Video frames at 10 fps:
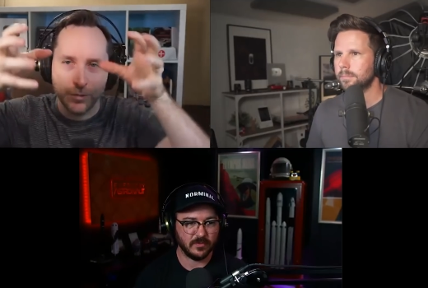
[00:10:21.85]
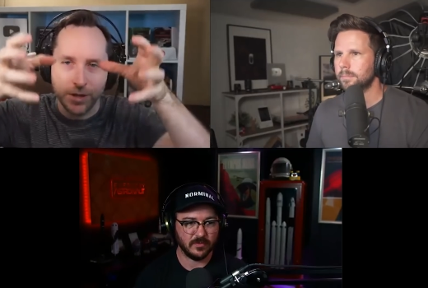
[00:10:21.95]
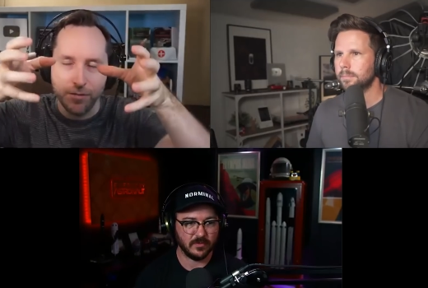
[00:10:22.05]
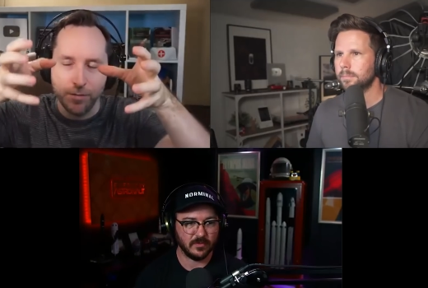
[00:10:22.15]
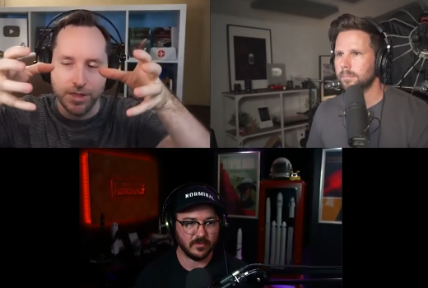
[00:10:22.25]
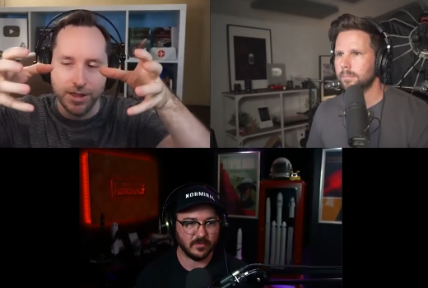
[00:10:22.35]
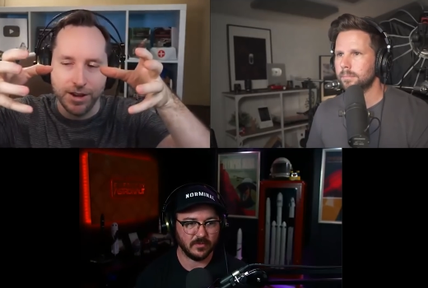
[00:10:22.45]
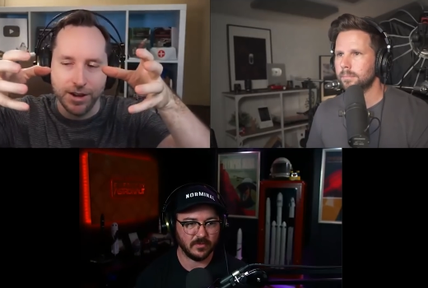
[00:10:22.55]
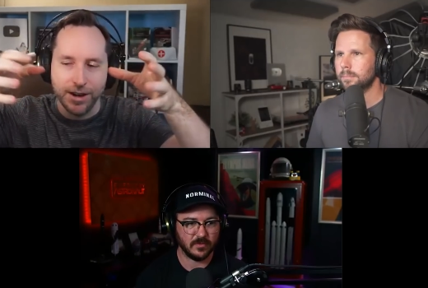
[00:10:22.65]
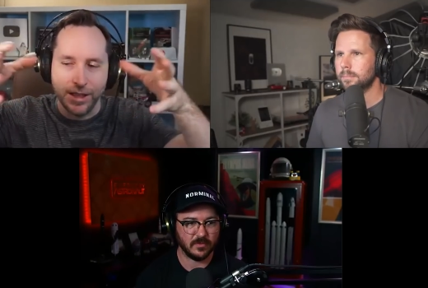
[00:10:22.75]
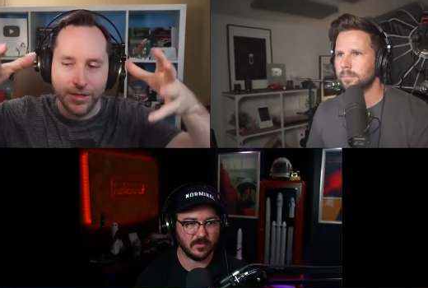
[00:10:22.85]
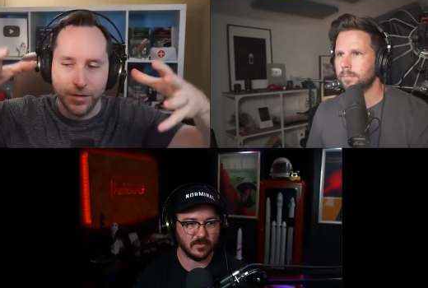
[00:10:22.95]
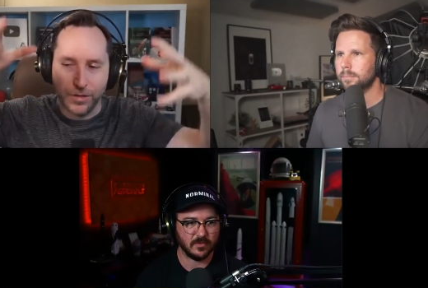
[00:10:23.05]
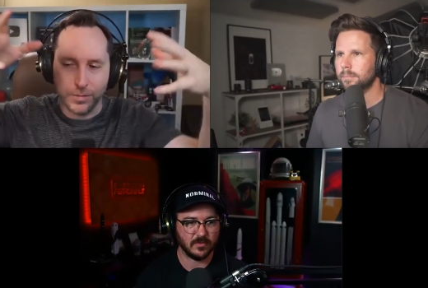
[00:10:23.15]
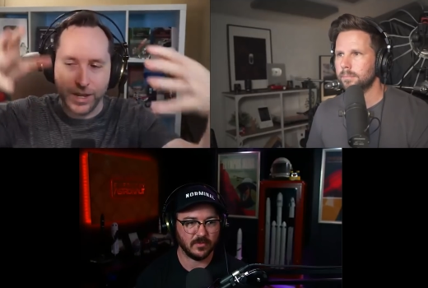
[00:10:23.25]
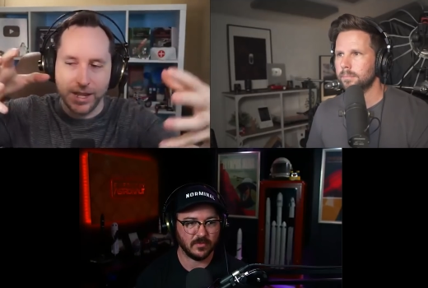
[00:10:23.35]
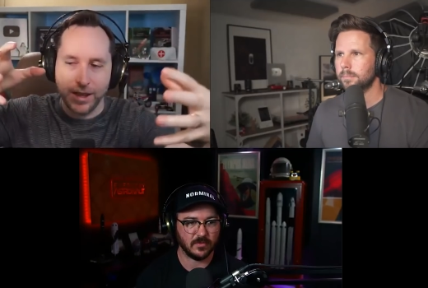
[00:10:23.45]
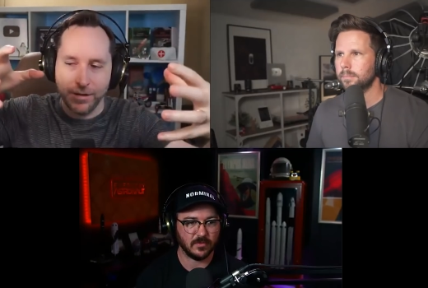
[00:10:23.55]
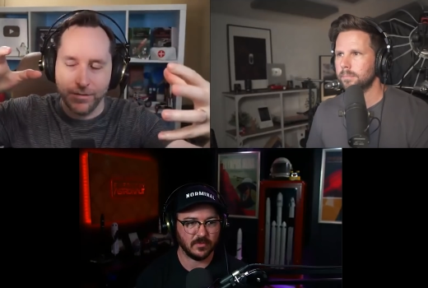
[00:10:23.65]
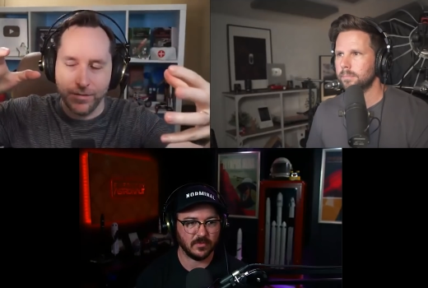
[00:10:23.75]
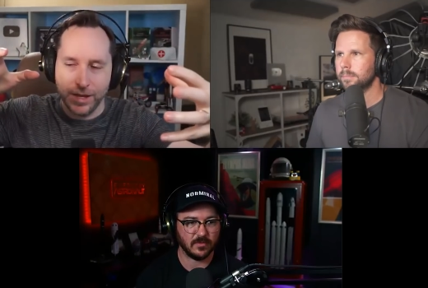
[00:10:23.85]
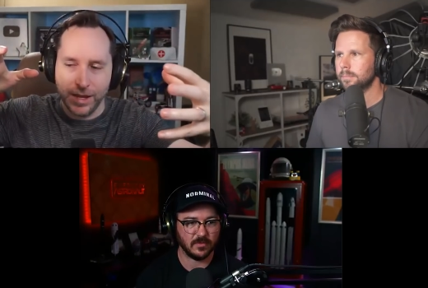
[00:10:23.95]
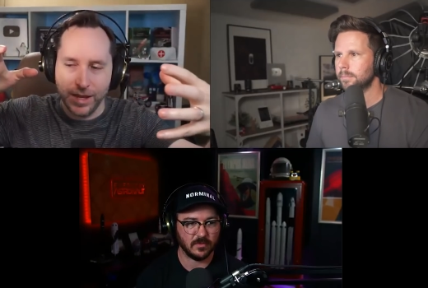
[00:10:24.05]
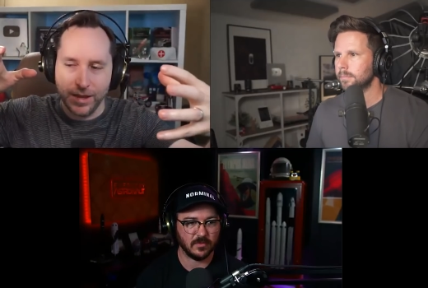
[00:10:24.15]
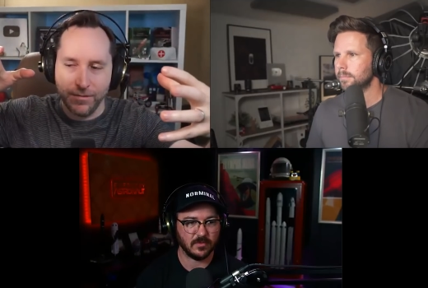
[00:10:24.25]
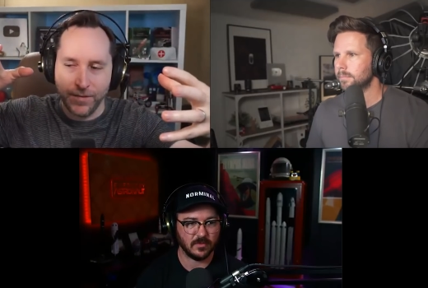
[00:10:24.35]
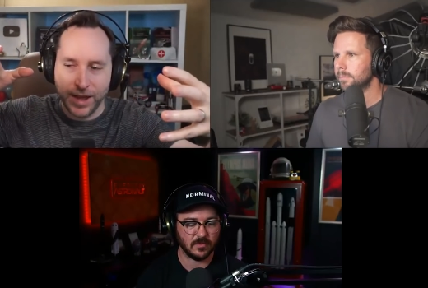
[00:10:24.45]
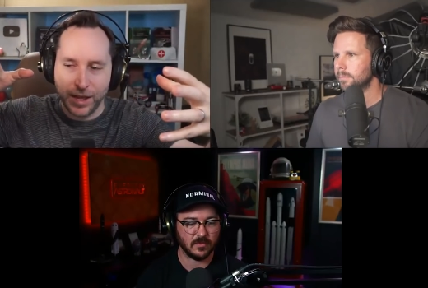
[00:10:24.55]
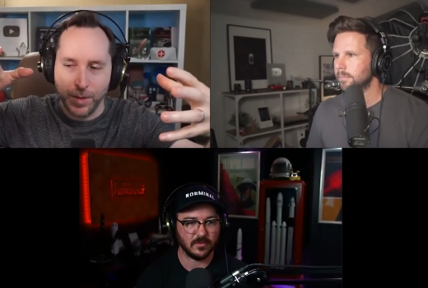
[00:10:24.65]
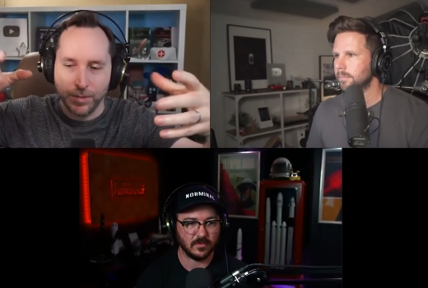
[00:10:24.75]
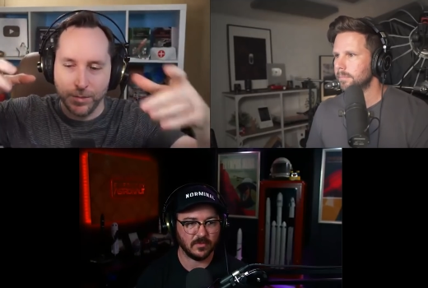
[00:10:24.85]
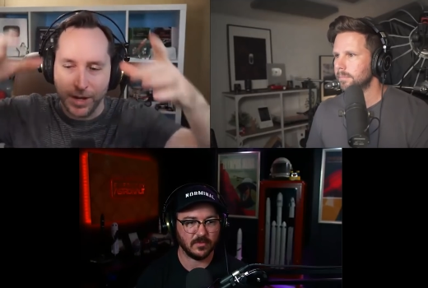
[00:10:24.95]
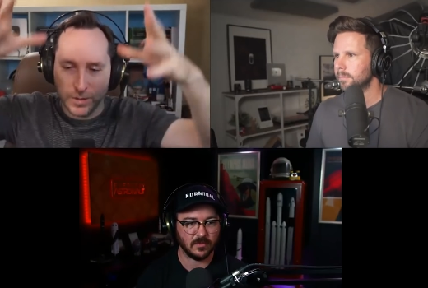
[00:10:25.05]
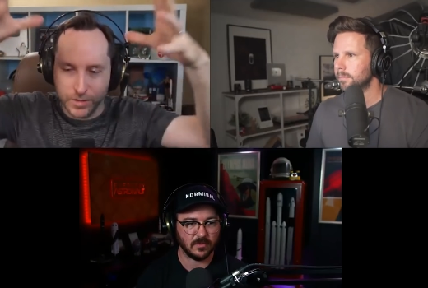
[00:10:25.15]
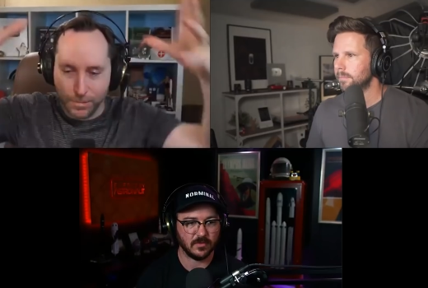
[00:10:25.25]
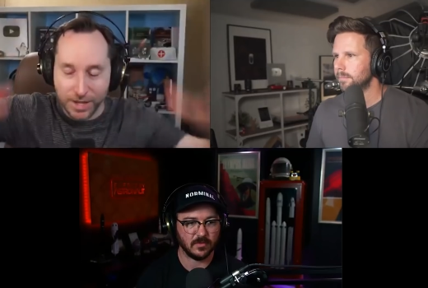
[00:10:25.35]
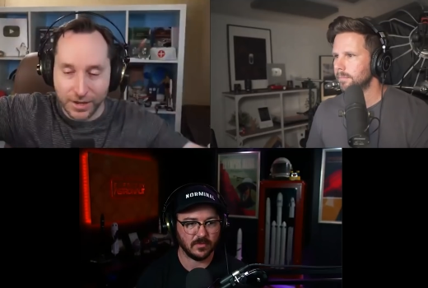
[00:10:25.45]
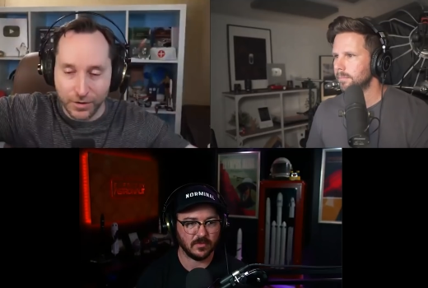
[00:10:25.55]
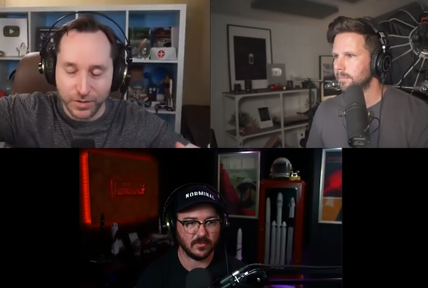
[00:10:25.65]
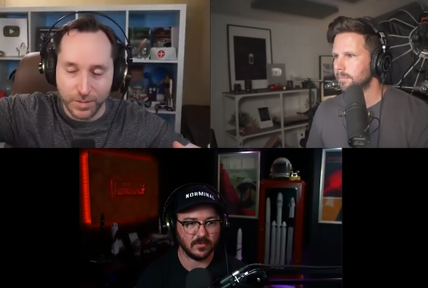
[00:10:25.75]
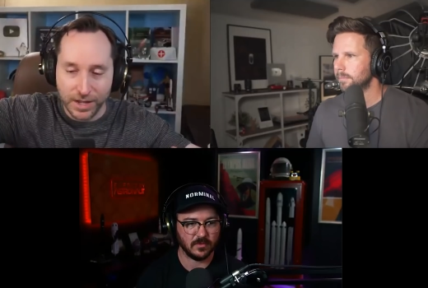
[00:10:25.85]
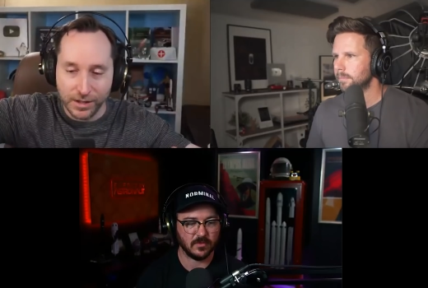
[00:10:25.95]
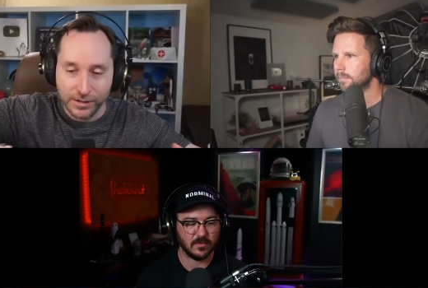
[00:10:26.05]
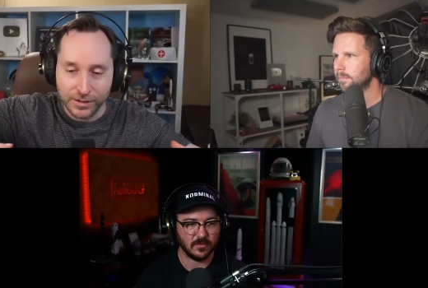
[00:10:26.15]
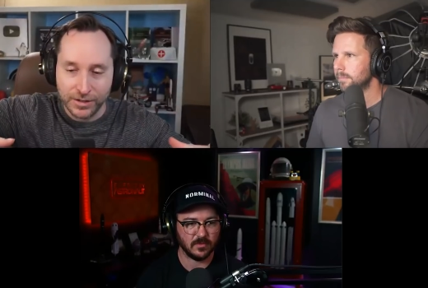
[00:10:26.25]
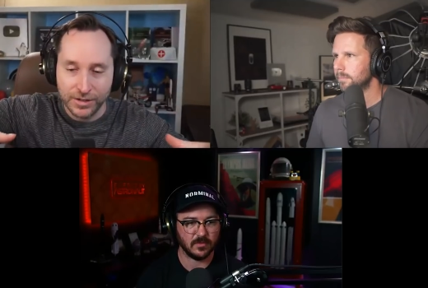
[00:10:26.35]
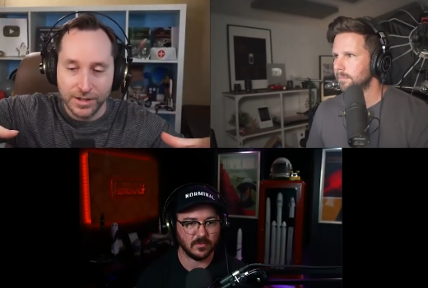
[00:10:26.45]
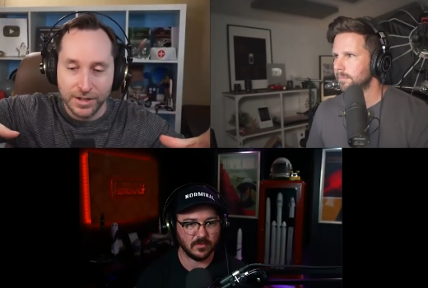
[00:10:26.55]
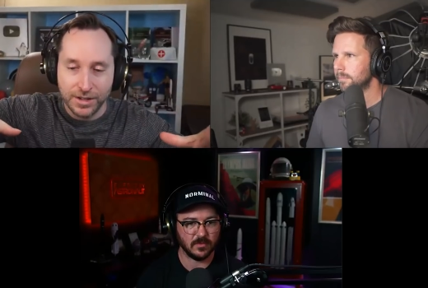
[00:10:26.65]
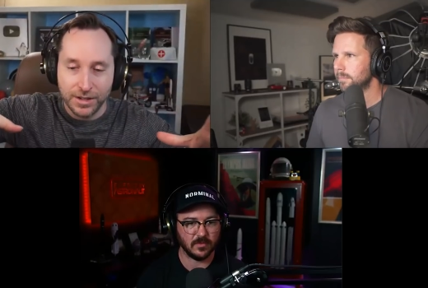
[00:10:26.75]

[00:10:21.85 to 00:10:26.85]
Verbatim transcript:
Speaker 1: three of them in there, and then three of the vacuum optimized with the big huge bells, mm-hmm.